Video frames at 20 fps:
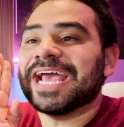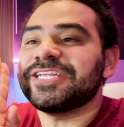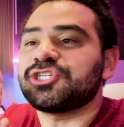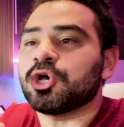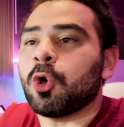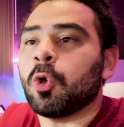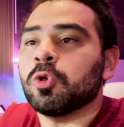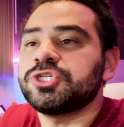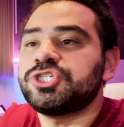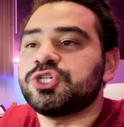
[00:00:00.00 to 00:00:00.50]
I
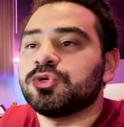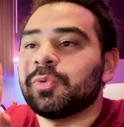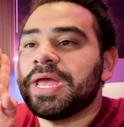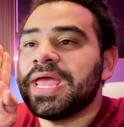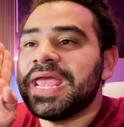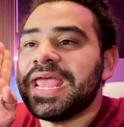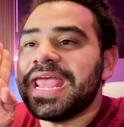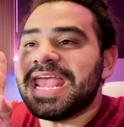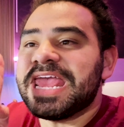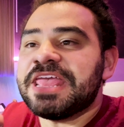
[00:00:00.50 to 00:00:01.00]
told you,
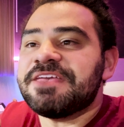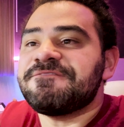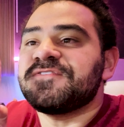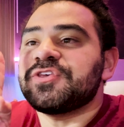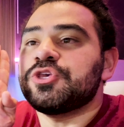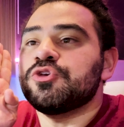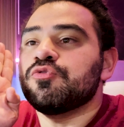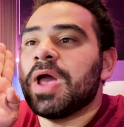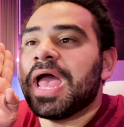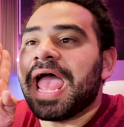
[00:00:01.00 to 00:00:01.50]

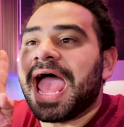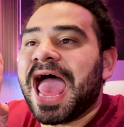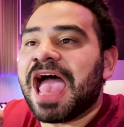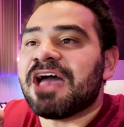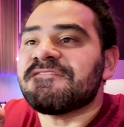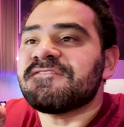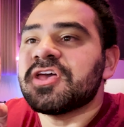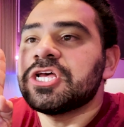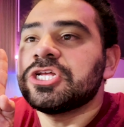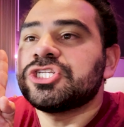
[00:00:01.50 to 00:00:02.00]
if you
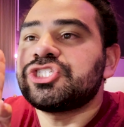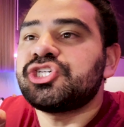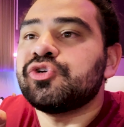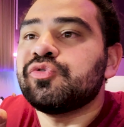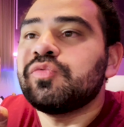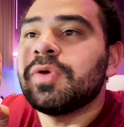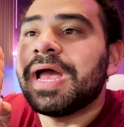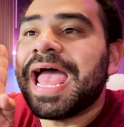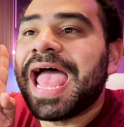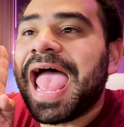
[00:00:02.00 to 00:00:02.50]
have
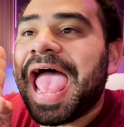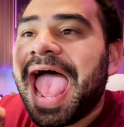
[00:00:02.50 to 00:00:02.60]
to